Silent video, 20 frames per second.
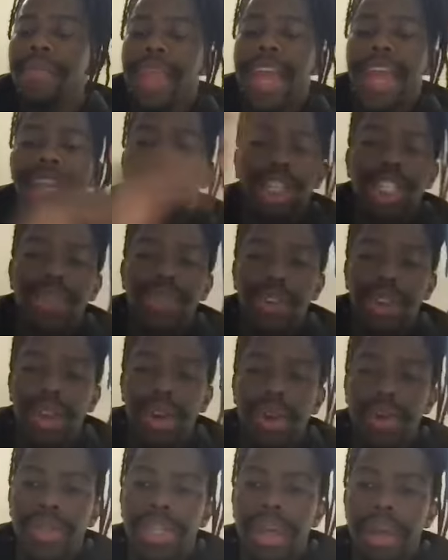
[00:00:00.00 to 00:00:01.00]
And just for
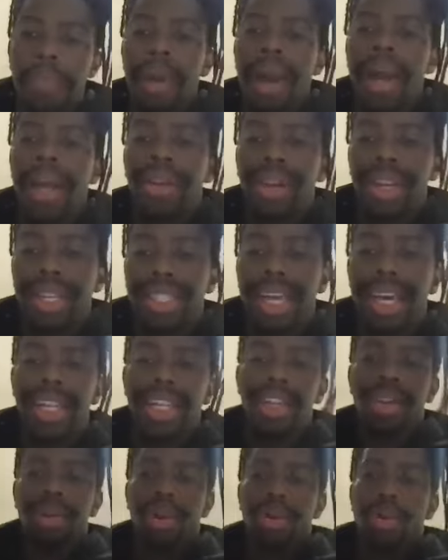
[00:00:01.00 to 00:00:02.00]
those that might not
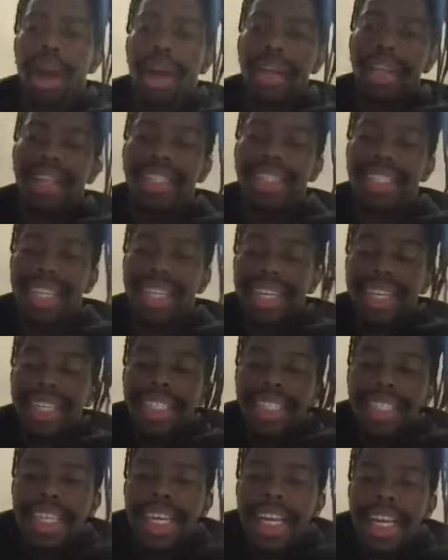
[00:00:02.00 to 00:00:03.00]
exactly know what a whitelist
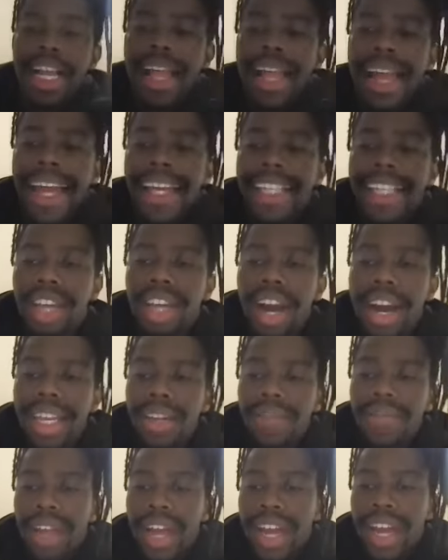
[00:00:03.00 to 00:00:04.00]
is, it's kind
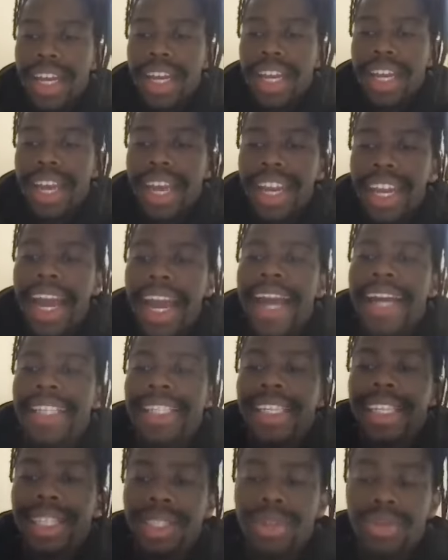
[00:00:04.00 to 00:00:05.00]
of like getting
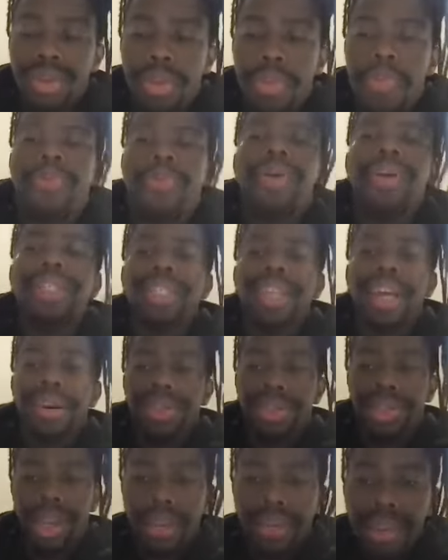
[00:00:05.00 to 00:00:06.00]
access to a pre-sale.
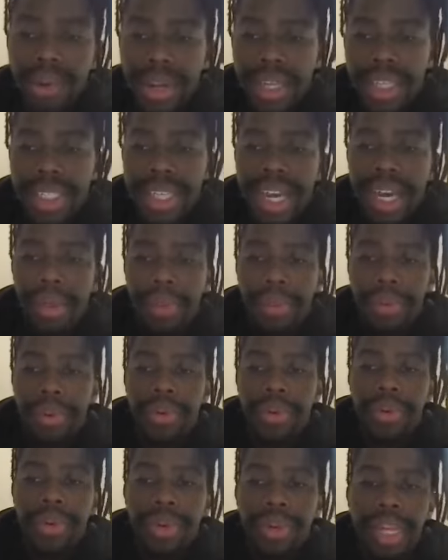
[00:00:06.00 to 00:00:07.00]
So I'll give you an
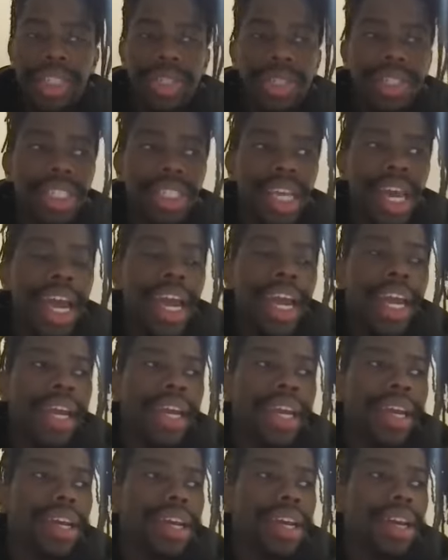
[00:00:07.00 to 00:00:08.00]
example. Let's just
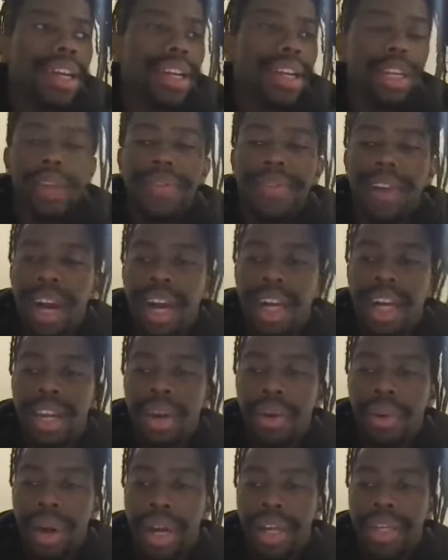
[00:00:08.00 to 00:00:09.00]
say you love
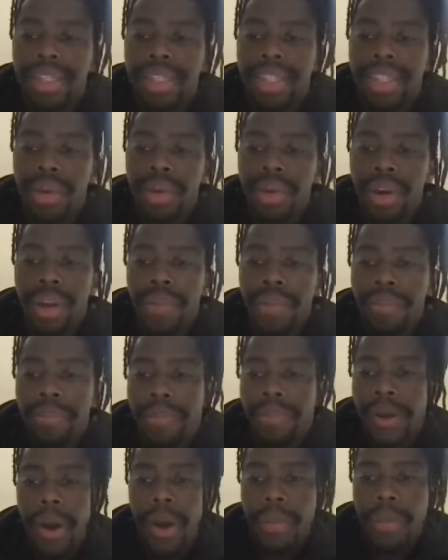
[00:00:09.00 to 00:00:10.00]
Kanye West and you want
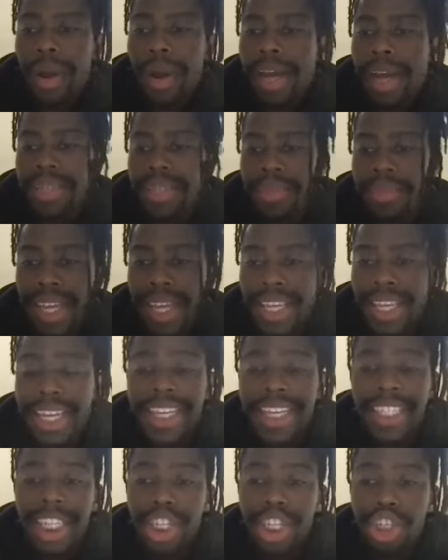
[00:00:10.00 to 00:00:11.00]
to buy some like
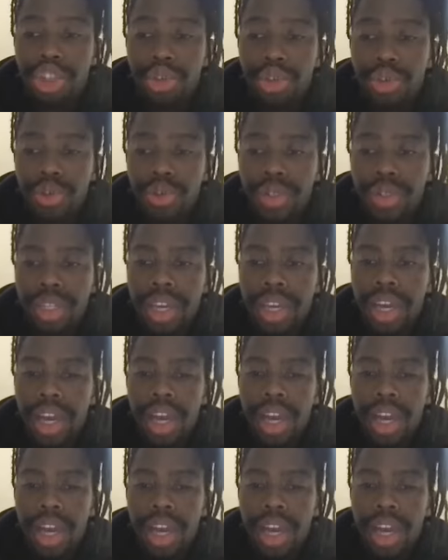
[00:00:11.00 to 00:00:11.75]
Yeezy shoes.